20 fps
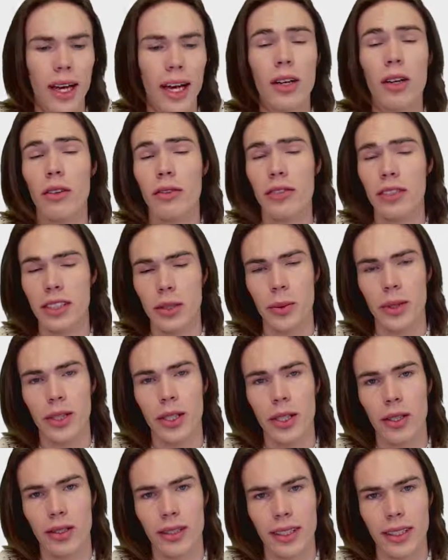and obviously we
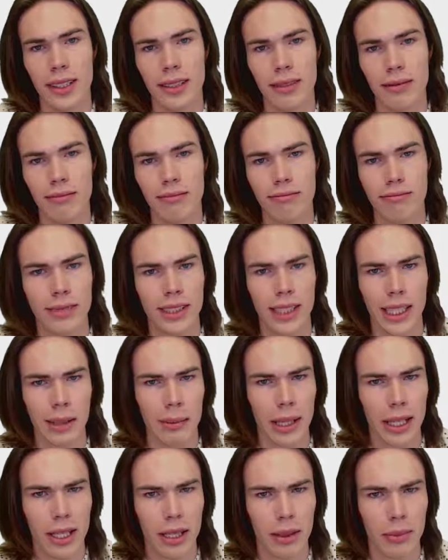don't need Site
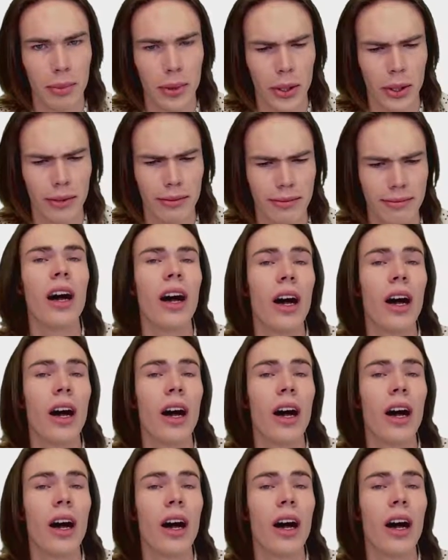Backup Pro.